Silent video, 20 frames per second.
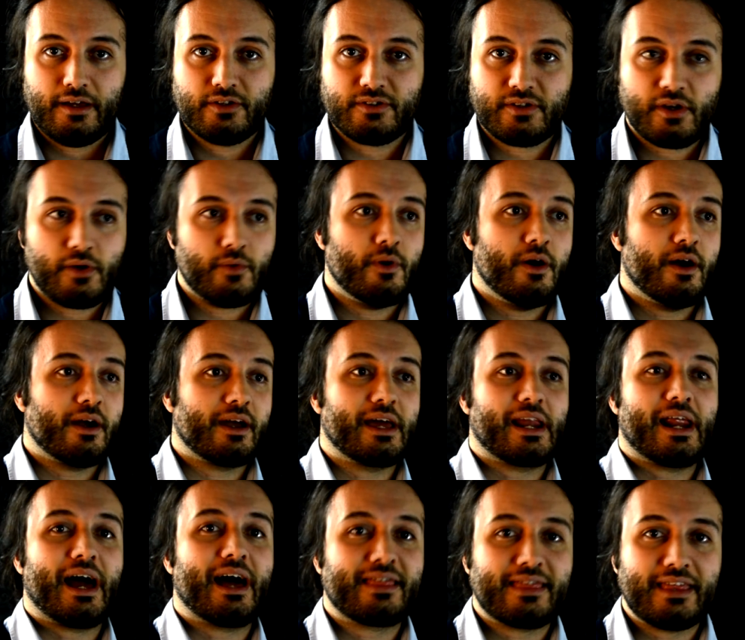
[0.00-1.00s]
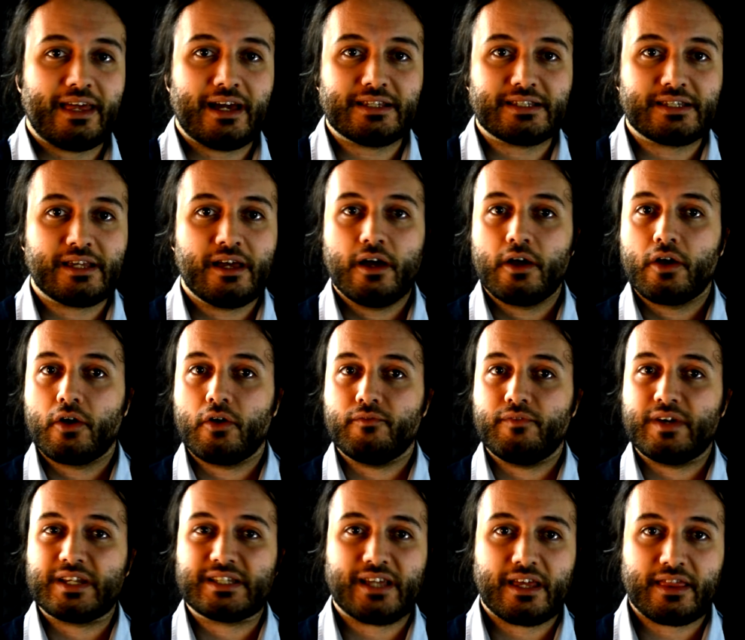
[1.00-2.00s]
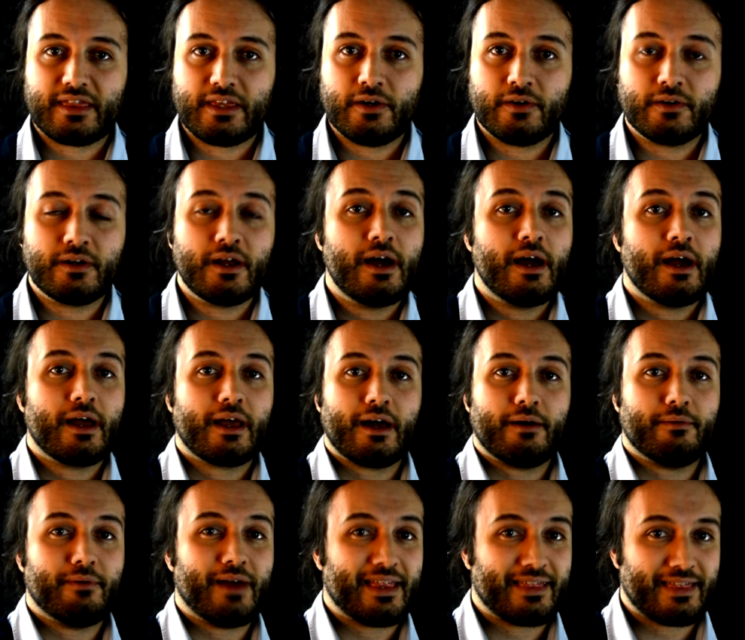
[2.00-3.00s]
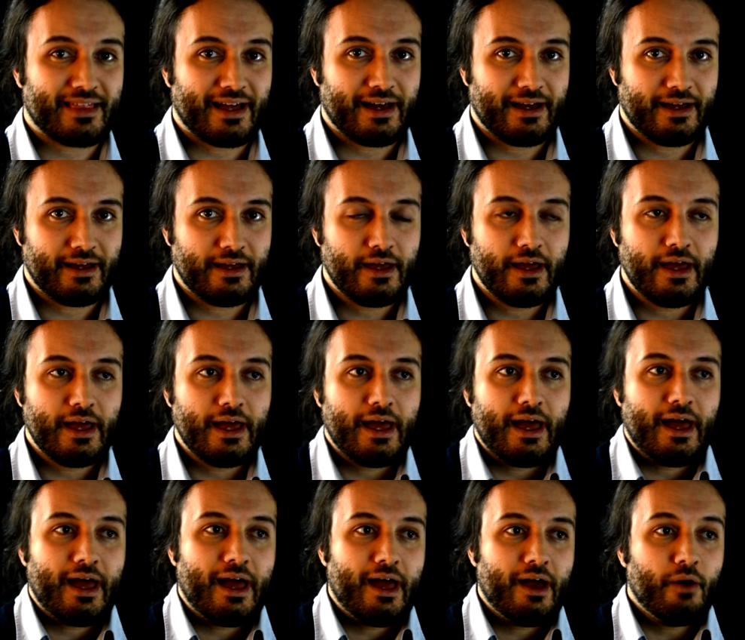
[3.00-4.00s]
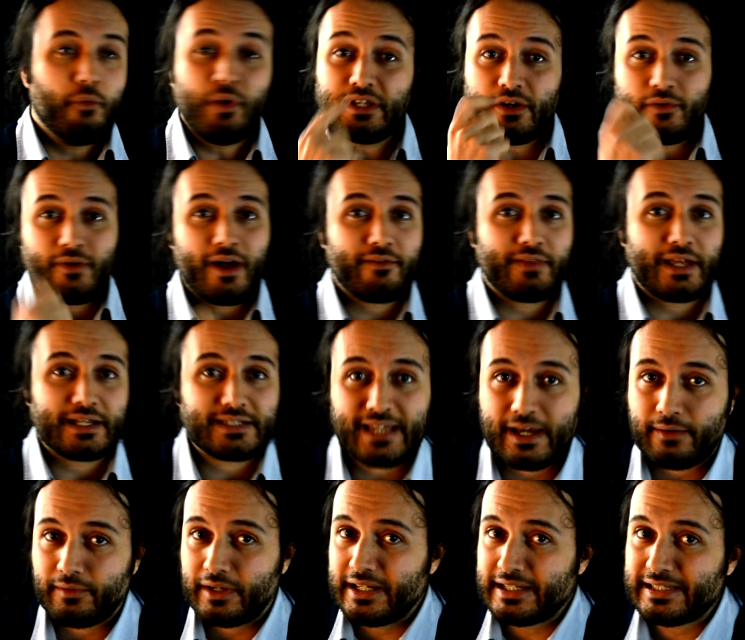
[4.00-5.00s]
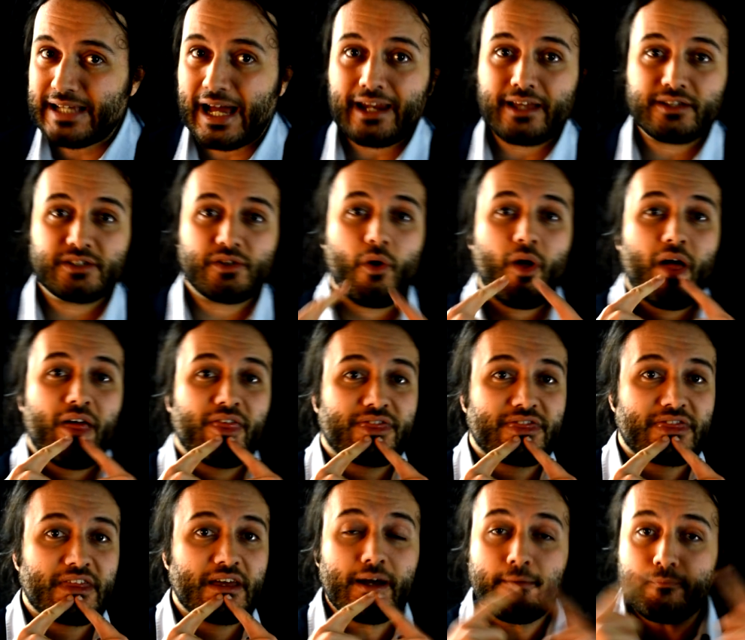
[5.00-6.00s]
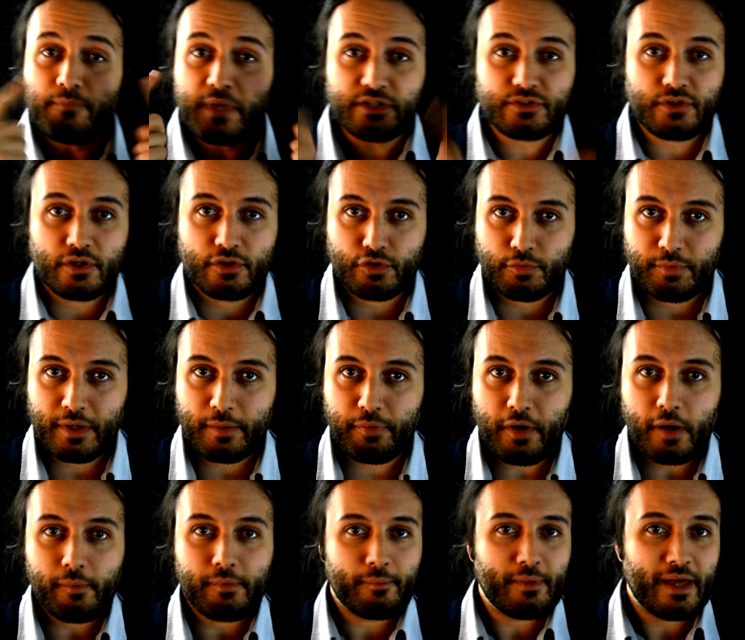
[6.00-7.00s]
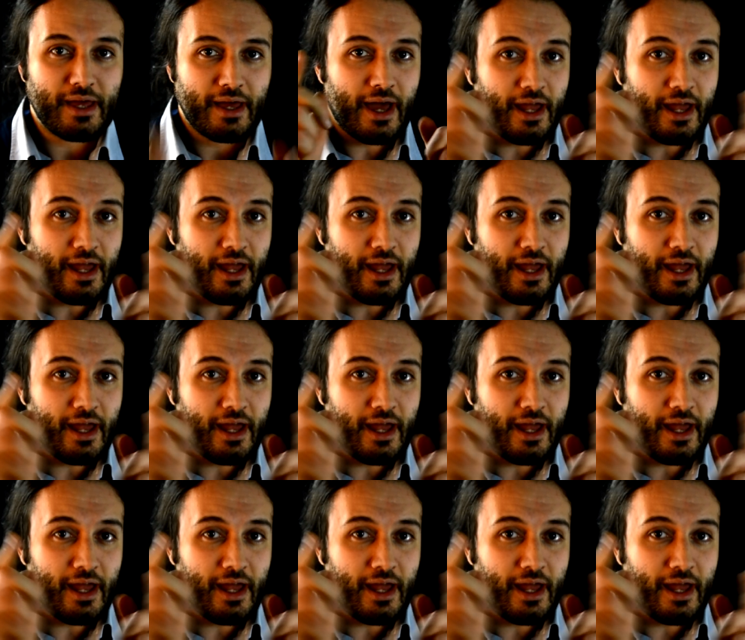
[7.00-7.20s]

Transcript: So, gracias, conversación, cabeza. We don't have that sound in Italian, so th is going to be a problem.